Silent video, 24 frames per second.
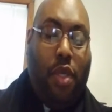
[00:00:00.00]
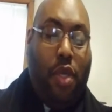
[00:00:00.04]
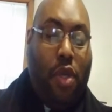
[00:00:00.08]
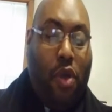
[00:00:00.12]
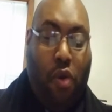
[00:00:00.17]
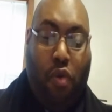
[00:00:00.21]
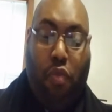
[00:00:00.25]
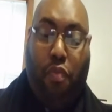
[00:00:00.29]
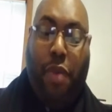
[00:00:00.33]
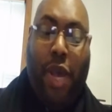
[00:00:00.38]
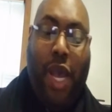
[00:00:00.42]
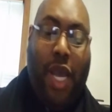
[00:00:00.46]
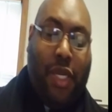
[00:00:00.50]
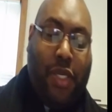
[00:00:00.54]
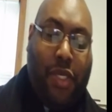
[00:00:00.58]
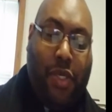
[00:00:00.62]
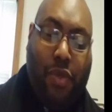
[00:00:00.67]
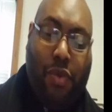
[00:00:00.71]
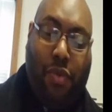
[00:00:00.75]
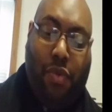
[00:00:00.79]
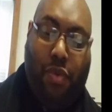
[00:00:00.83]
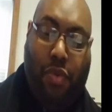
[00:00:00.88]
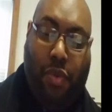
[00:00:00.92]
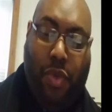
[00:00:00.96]
Go back
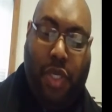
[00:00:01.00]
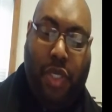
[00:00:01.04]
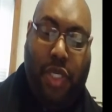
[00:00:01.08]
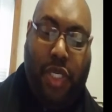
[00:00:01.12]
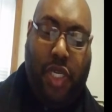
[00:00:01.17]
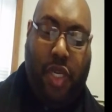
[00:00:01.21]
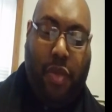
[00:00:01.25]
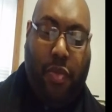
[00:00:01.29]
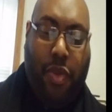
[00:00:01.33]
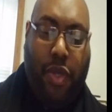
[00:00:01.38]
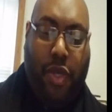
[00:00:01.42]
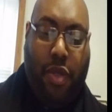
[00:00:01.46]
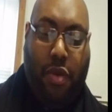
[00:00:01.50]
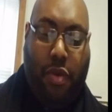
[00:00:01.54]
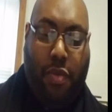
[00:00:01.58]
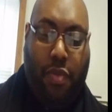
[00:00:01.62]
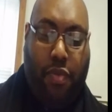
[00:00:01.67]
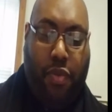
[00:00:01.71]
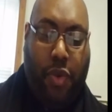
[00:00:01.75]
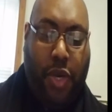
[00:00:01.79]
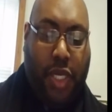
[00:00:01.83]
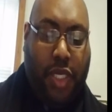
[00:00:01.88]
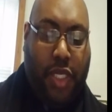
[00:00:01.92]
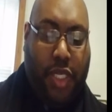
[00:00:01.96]
to what Jimmy
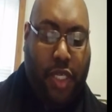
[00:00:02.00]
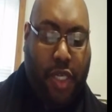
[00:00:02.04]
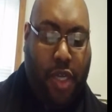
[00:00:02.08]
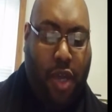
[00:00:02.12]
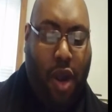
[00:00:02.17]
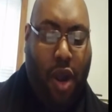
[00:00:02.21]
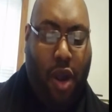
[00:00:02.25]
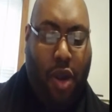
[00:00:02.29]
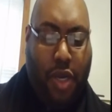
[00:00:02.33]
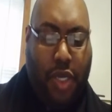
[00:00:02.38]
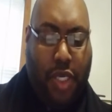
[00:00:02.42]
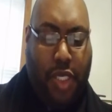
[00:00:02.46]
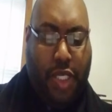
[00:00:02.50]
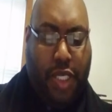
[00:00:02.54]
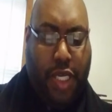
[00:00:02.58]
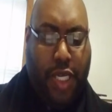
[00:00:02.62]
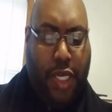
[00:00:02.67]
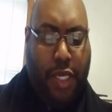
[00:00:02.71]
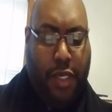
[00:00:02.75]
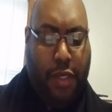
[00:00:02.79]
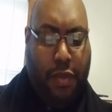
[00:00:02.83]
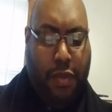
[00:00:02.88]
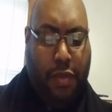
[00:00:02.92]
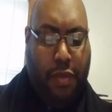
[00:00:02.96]
President Carter
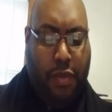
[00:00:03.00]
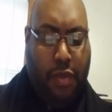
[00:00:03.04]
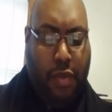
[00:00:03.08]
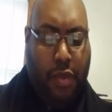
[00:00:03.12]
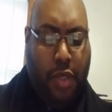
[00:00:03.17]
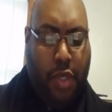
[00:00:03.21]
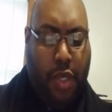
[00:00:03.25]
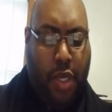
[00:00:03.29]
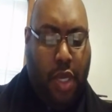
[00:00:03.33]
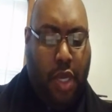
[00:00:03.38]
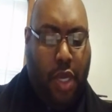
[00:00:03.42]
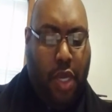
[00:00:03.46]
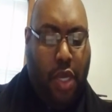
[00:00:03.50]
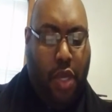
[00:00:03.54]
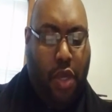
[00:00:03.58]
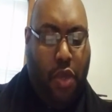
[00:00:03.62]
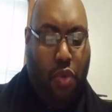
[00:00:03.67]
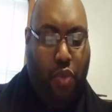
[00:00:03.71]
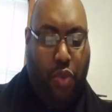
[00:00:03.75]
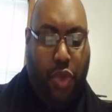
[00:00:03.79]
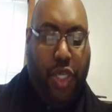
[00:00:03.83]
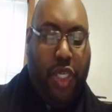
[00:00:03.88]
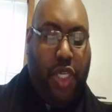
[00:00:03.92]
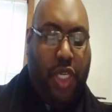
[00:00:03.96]
said.
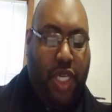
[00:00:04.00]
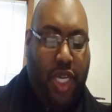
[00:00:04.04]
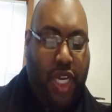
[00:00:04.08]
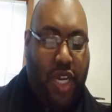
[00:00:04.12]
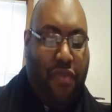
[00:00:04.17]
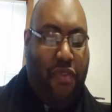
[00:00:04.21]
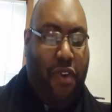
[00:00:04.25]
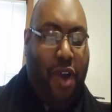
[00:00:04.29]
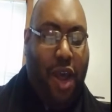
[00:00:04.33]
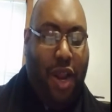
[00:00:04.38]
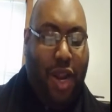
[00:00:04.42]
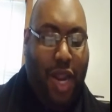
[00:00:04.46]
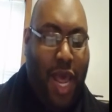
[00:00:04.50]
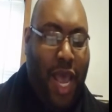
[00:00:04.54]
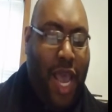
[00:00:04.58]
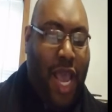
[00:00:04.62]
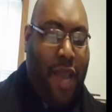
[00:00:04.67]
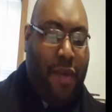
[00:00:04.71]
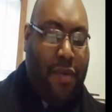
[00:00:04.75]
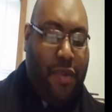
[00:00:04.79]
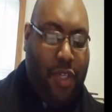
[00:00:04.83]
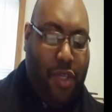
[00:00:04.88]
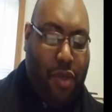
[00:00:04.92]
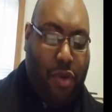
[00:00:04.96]
We should live our
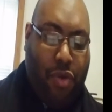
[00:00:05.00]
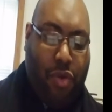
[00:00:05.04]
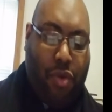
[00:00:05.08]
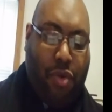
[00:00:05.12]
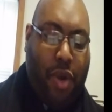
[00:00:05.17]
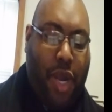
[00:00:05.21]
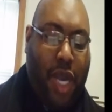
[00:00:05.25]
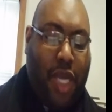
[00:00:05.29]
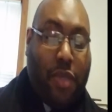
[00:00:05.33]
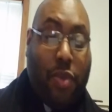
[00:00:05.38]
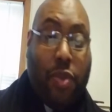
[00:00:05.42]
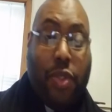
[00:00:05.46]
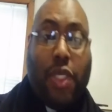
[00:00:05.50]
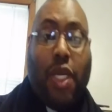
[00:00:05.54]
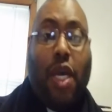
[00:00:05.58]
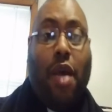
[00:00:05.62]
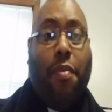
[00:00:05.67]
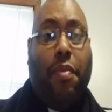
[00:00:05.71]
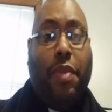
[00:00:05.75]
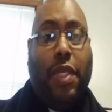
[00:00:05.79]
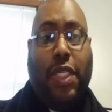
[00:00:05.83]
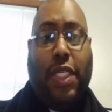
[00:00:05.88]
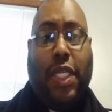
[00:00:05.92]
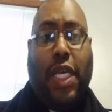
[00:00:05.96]
lives as though Christ was
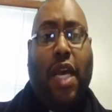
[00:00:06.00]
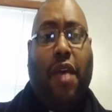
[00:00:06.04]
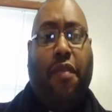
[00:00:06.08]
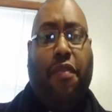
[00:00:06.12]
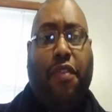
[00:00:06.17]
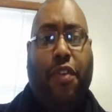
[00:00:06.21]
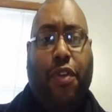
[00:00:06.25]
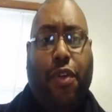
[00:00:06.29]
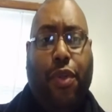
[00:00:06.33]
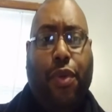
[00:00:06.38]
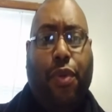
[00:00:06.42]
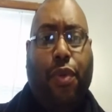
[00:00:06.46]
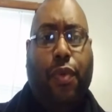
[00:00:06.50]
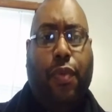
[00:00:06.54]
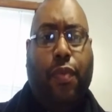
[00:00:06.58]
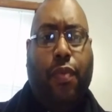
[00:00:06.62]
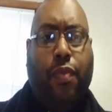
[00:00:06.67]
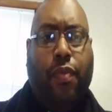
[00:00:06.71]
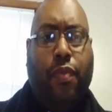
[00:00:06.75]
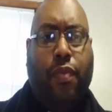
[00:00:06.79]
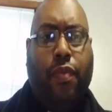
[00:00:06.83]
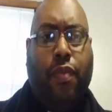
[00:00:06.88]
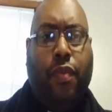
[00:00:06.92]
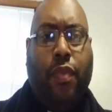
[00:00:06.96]
coming this afternoon.
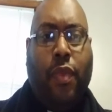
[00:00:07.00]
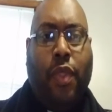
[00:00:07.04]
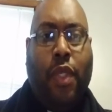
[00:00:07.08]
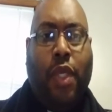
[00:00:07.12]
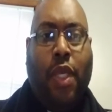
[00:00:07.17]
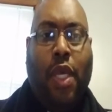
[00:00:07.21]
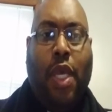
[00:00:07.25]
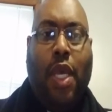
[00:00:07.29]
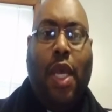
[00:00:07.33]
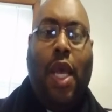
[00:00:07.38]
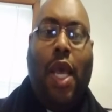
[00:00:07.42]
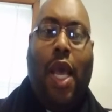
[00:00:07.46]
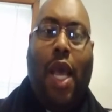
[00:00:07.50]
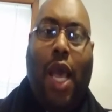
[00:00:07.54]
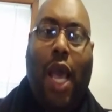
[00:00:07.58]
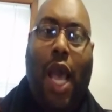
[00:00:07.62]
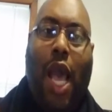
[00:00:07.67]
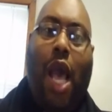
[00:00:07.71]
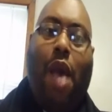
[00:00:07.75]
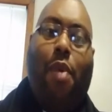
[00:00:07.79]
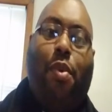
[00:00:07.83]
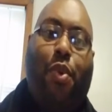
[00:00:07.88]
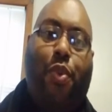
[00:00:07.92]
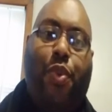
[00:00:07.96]

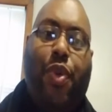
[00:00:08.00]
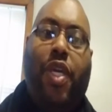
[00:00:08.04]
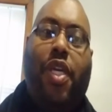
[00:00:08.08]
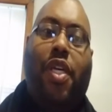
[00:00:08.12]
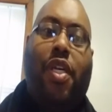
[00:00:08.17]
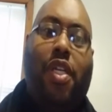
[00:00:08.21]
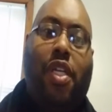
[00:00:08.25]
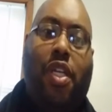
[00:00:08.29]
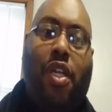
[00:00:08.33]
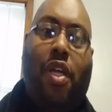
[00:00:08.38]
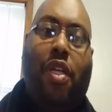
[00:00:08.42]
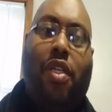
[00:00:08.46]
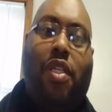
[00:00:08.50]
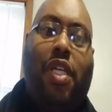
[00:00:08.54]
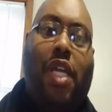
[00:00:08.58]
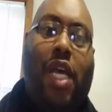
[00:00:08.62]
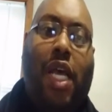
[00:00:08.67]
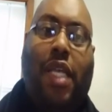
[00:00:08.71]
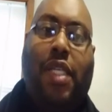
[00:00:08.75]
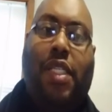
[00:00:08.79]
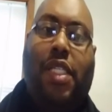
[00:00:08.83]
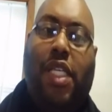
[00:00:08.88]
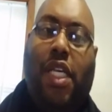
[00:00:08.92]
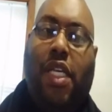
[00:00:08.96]
How will we conduct
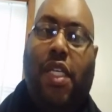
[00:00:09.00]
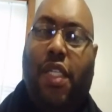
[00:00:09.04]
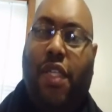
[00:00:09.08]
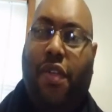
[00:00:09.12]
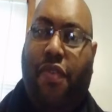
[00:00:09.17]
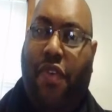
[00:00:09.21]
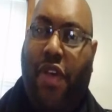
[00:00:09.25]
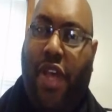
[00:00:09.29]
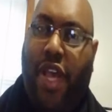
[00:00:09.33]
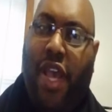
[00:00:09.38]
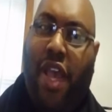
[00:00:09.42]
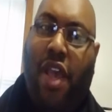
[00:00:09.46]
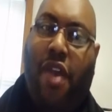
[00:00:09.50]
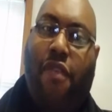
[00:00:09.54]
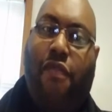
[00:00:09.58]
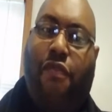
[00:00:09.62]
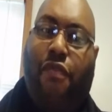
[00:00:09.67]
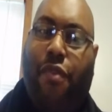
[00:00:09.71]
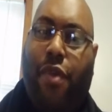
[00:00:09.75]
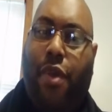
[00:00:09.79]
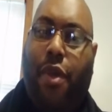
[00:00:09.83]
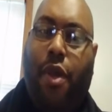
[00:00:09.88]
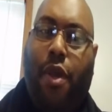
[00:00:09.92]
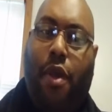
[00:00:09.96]
ourselves if
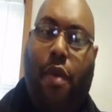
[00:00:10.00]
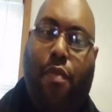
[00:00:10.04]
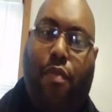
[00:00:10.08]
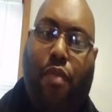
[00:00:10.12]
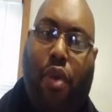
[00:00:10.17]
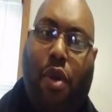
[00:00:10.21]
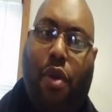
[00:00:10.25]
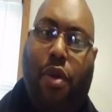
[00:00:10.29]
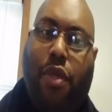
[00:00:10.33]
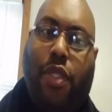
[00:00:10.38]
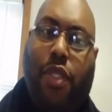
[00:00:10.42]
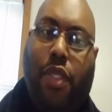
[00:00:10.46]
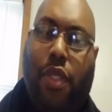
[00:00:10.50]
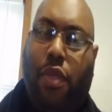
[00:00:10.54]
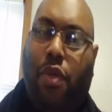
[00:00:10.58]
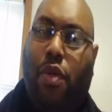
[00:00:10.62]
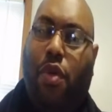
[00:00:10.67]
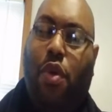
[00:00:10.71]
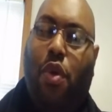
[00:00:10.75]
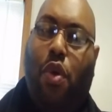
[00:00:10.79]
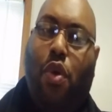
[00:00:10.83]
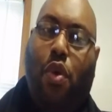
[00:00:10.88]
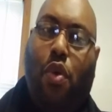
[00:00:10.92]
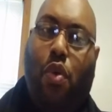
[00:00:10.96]
every
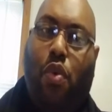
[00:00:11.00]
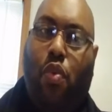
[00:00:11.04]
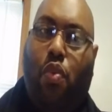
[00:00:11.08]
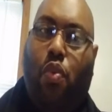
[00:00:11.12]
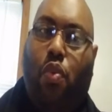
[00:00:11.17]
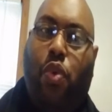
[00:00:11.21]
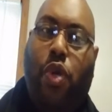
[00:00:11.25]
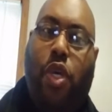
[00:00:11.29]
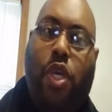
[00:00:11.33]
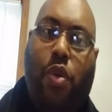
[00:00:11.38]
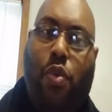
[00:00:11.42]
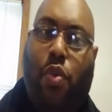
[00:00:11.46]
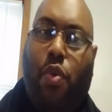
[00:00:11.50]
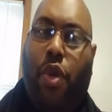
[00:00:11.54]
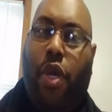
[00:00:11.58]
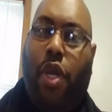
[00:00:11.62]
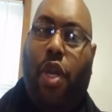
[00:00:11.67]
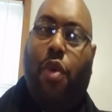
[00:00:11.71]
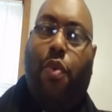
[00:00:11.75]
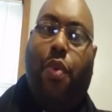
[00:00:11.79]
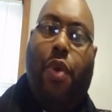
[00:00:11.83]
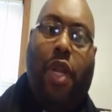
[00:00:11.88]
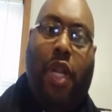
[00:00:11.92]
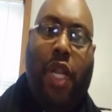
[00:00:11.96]
person we were
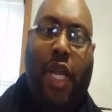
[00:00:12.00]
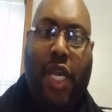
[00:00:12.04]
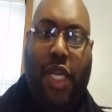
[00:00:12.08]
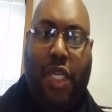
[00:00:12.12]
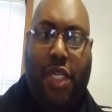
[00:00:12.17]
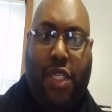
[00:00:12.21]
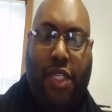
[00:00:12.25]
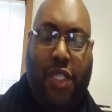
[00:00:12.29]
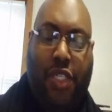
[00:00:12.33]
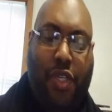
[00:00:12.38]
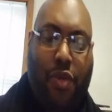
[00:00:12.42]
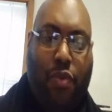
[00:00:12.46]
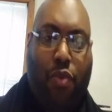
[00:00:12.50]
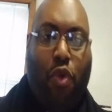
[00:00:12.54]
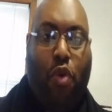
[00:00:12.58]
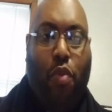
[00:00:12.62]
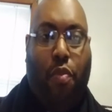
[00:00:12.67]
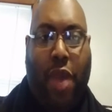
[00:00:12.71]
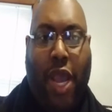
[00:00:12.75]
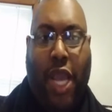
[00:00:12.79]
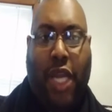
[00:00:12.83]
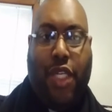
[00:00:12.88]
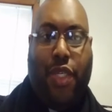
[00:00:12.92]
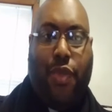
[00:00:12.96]
in a relationship,
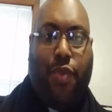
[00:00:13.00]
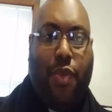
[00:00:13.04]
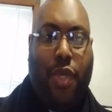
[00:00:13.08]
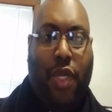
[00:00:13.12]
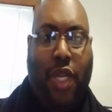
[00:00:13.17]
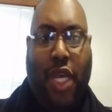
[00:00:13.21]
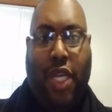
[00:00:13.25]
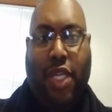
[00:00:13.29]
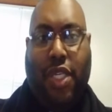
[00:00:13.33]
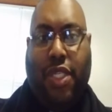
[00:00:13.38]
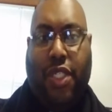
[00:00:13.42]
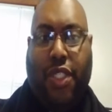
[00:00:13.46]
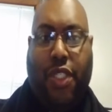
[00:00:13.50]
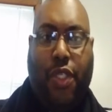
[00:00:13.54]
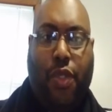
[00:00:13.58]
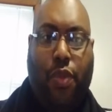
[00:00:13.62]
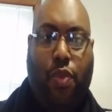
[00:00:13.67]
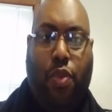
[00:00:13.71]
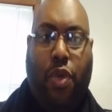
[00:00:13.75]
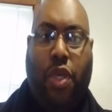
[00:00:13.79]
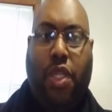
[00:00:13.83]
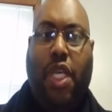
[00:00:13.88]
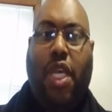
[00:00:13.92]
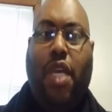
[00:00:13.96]
romantic
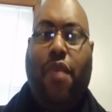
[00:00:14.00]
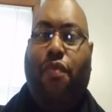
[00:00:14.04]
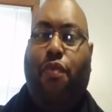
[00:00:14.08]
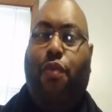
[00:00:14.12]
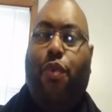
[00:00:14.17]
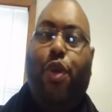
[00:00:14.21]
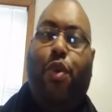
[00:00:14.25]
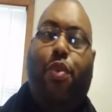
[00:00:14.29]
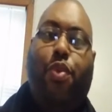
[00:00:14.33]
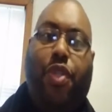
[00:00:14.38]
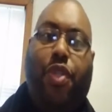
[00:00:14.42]
relationship with, even we